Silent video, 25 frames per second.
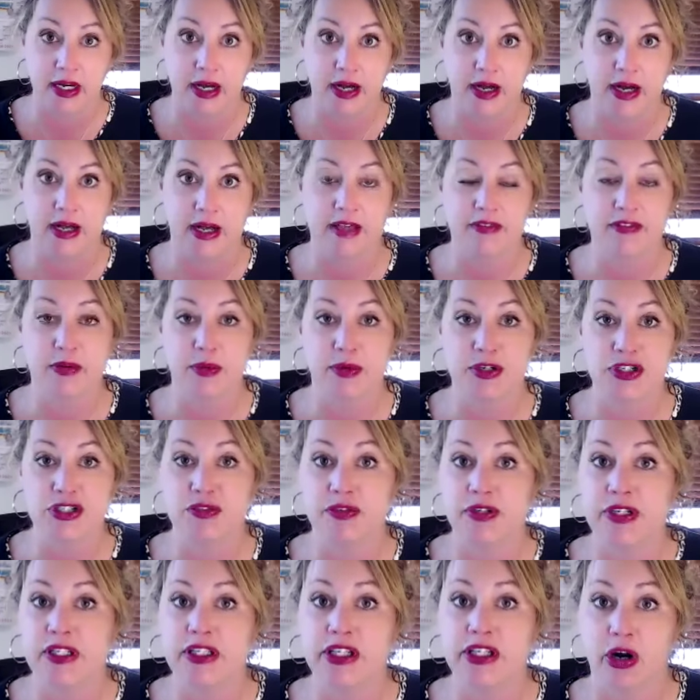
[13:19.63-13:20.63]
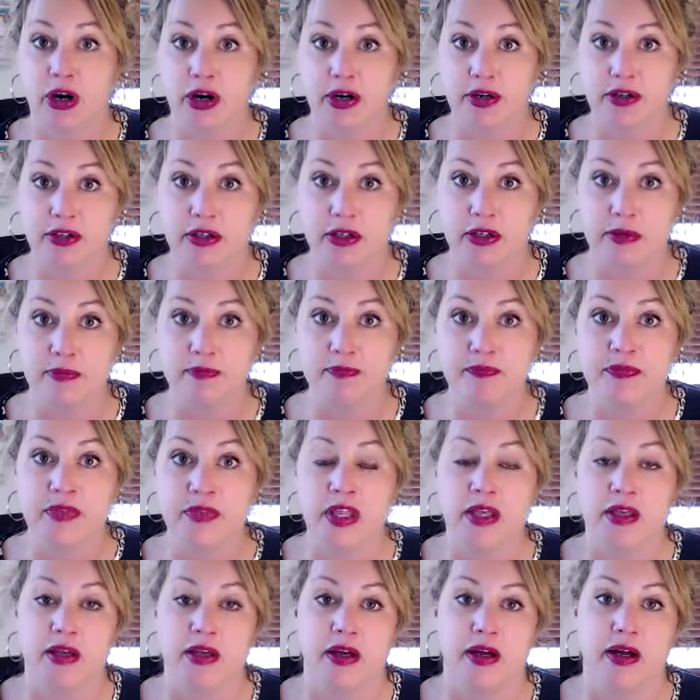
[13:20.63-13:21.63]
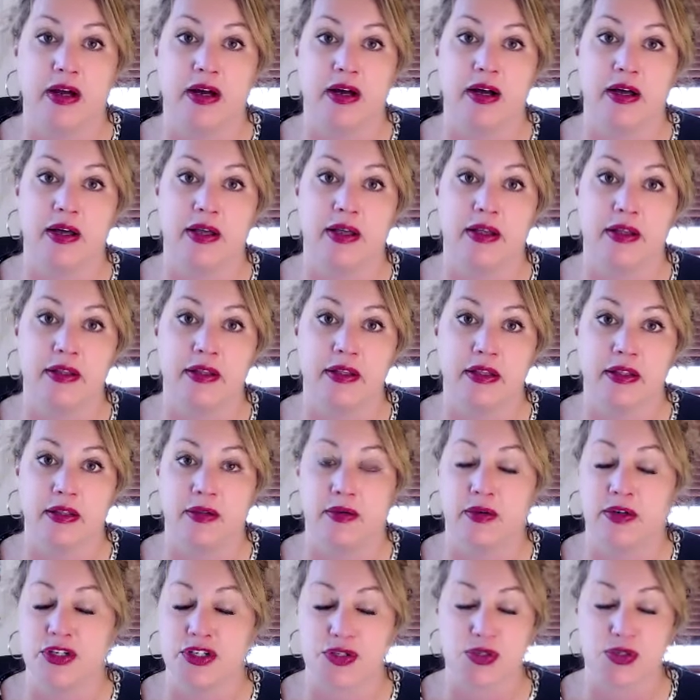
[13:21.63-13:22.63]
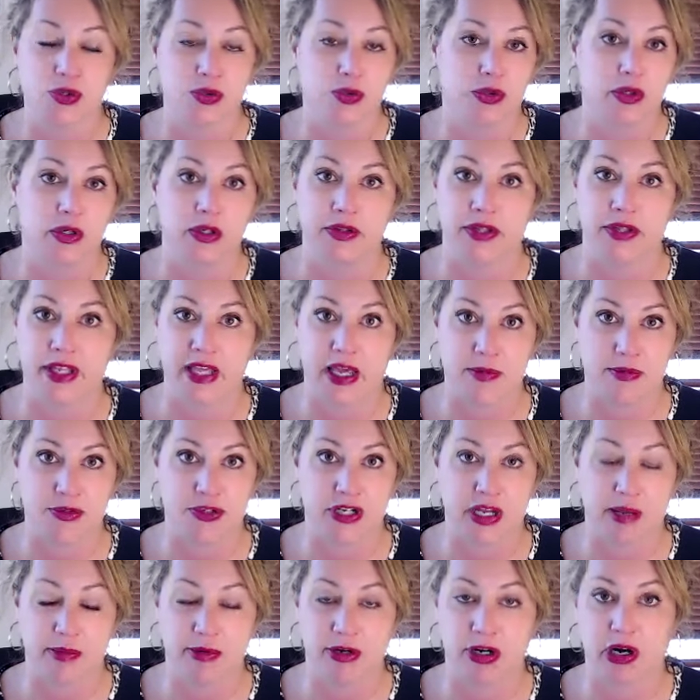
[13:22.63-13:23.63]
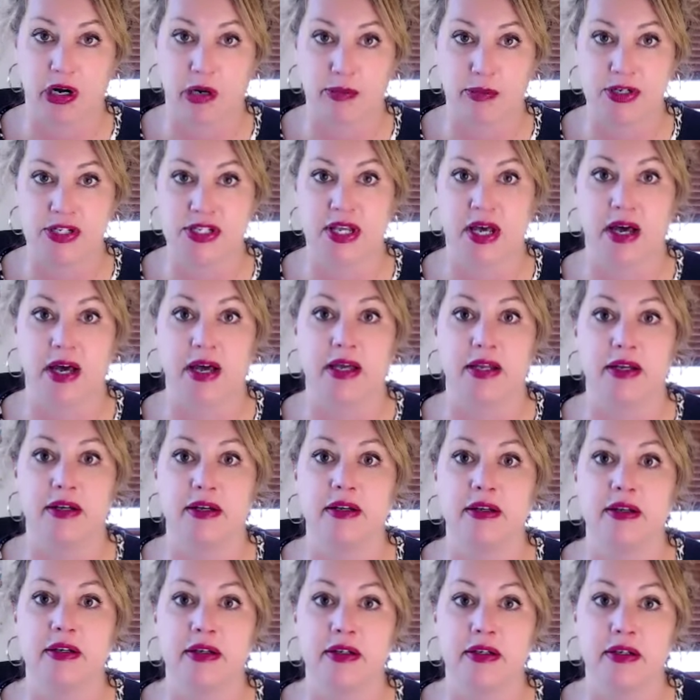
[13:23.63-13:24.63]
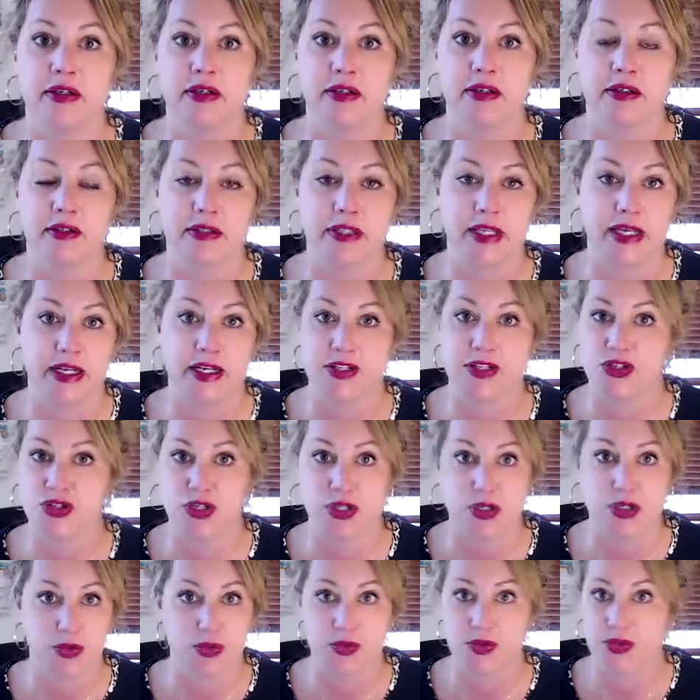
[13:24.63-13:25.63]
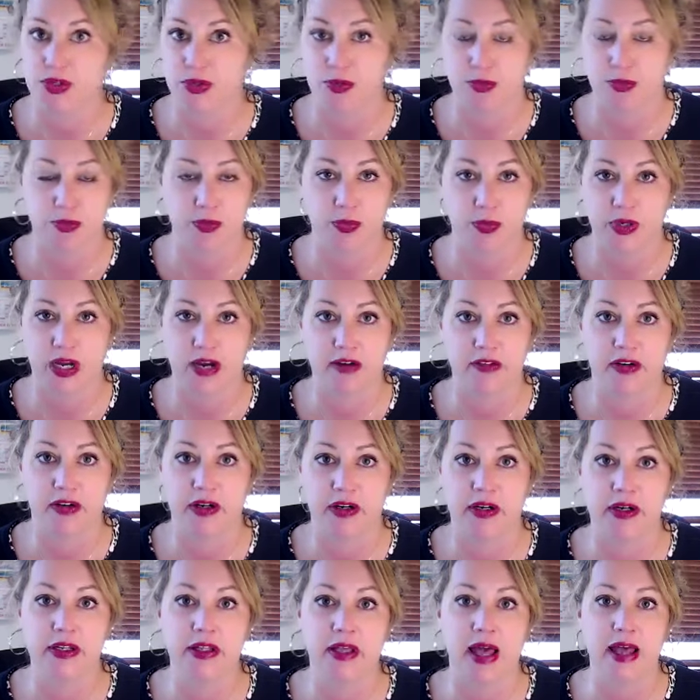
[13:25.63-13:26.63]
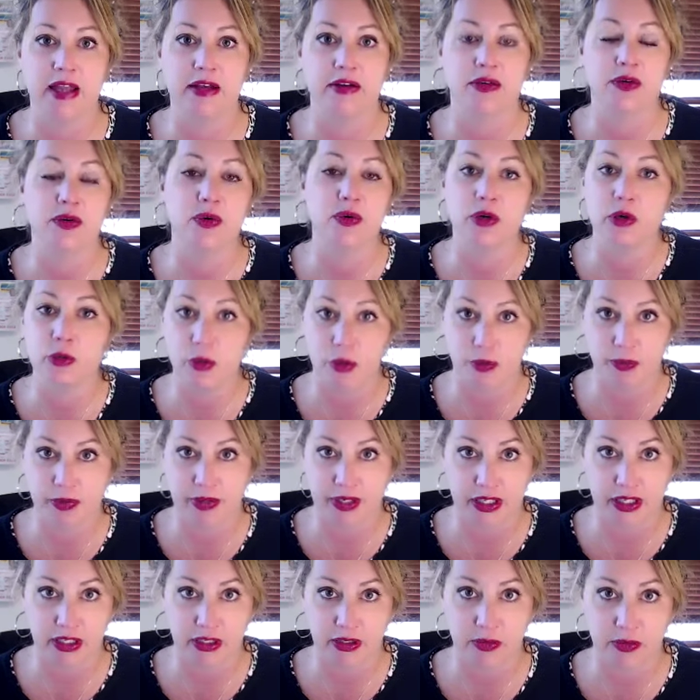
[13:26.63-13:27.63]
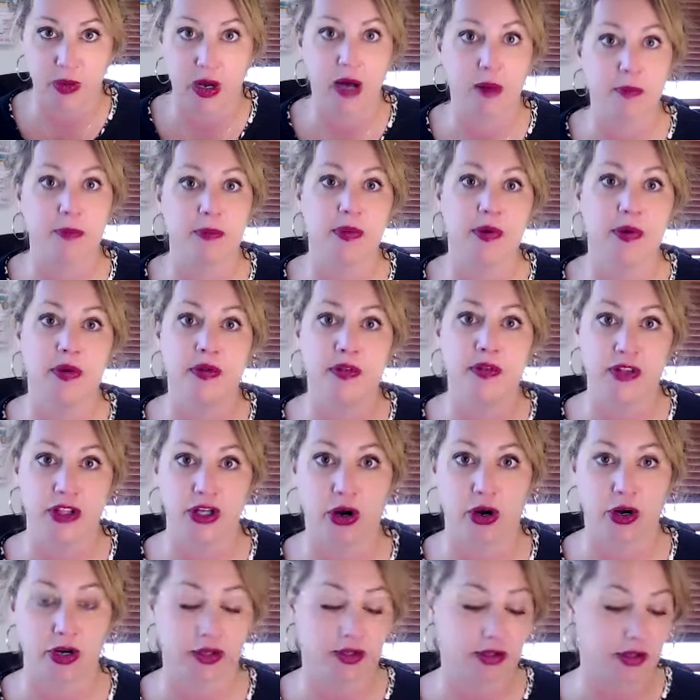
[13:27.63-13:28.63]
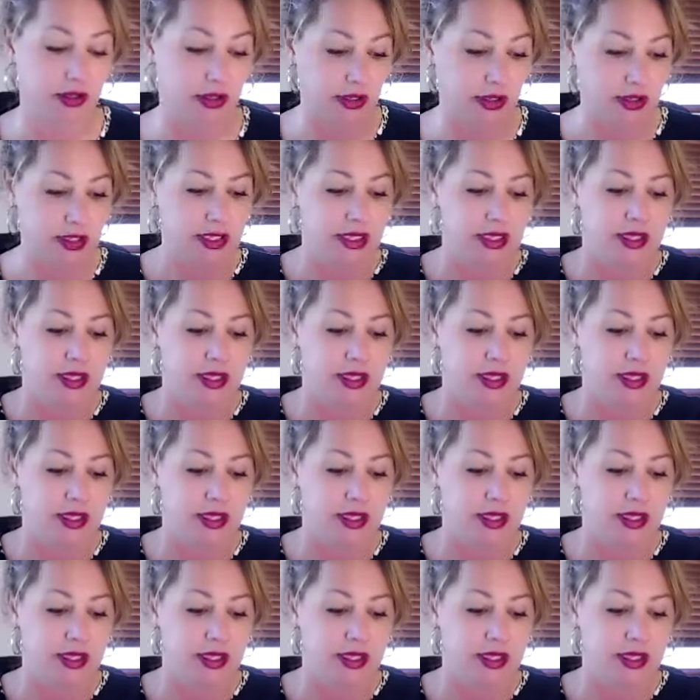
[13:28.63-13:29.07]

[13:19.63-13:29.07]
If you were to read the article, you can just Google the Amsterdam and Harborside latest news or whatever, and Google will bring you up the article.